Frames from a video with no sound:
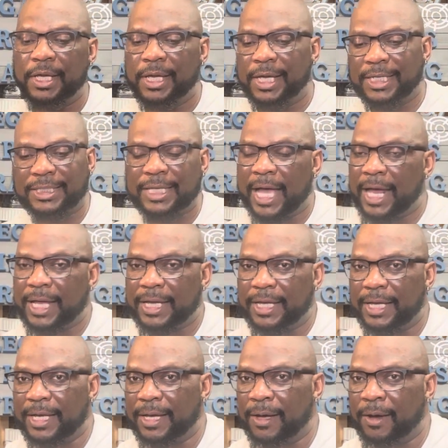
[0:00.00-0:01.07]
It's not
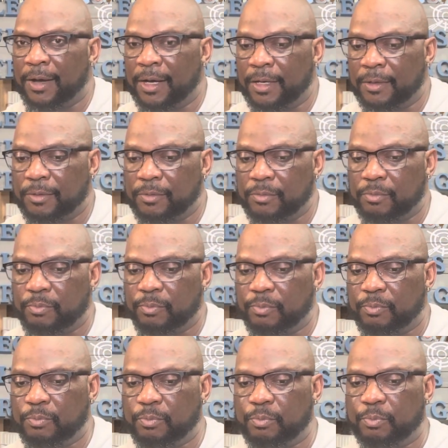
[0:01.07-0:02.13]
a
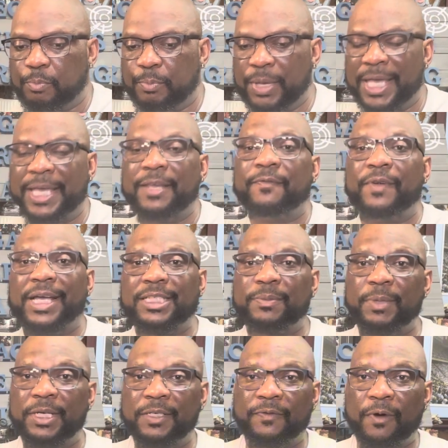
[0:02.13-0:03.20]
big
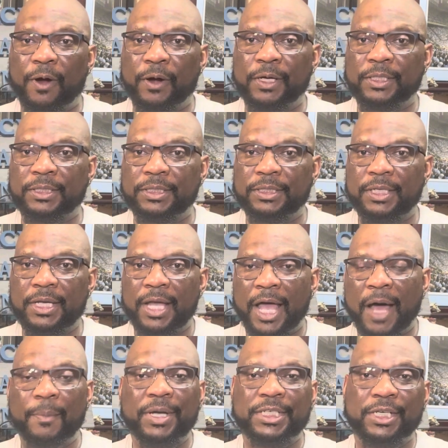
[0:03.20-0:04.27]
investment as far as
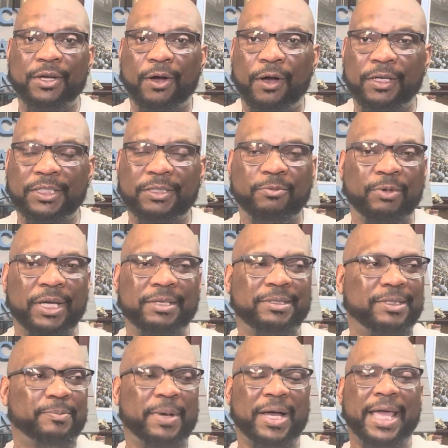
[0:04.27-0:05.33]
how much it costs. It's
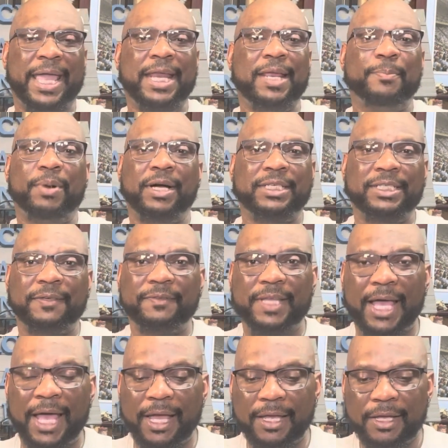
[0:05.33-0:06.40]
about 80 bucks, if
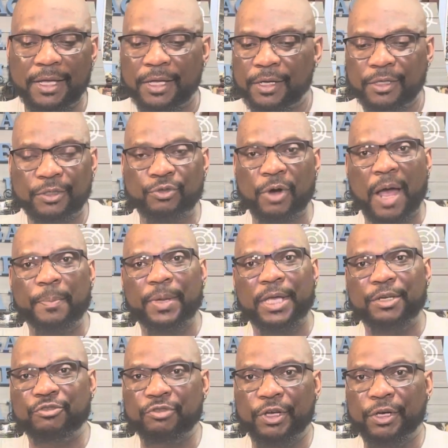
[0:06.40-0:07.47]
that. Drop
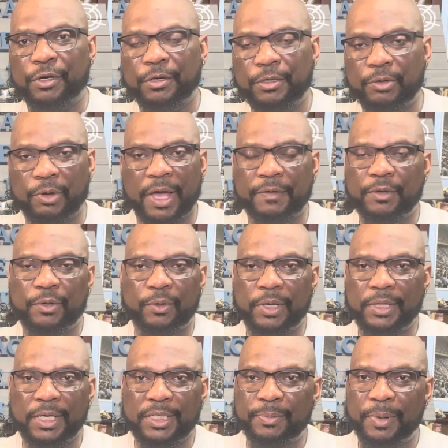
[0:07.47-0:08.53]
in trigger, don't have to do
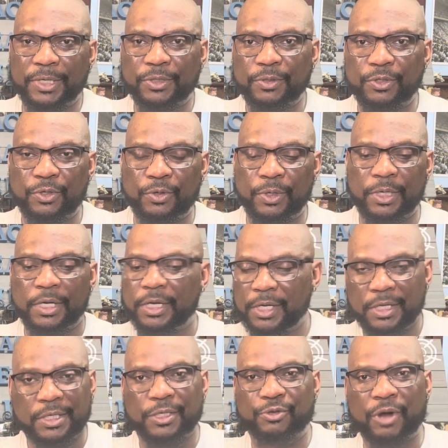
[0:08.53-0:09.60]
anything special to it.
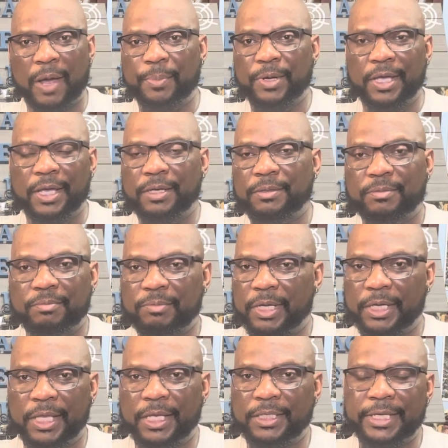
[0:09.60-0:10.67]
Just drop it in and
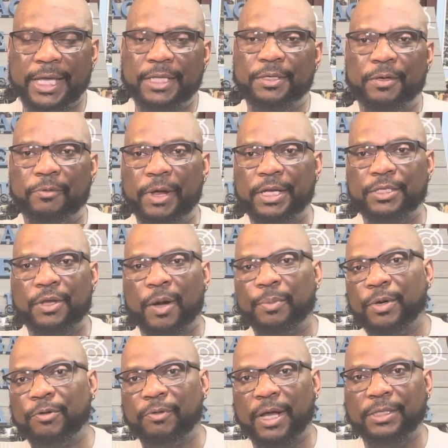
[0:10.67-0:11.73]
then take it to the range, start
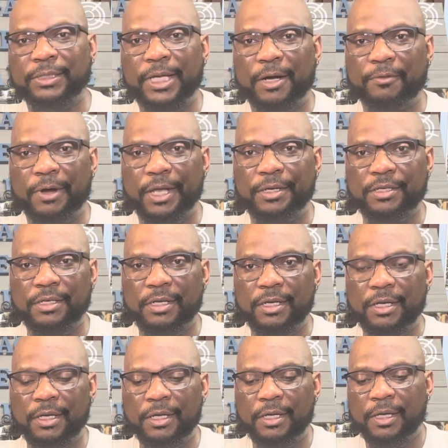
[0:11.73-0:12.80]
putting rounds down range.
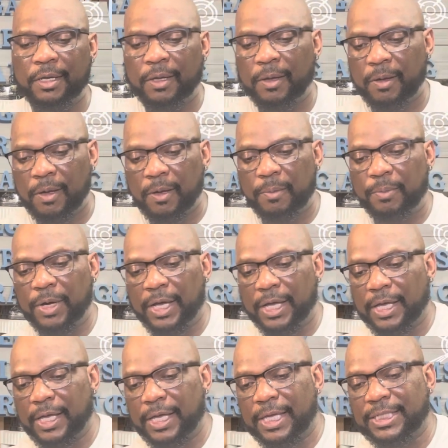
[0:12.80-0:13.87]

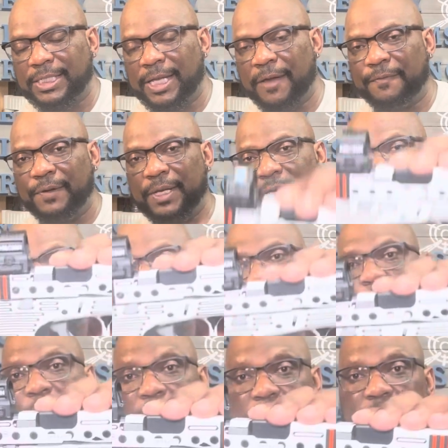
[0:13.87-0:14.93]
But it's definitely
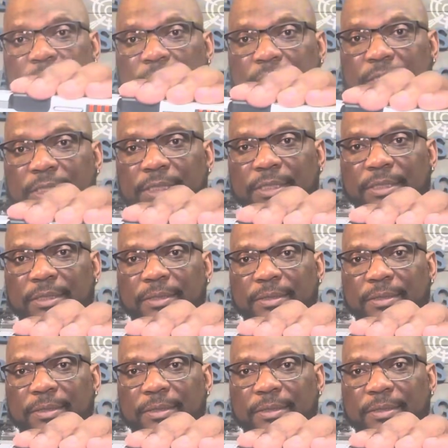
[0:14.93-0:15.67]
better than this.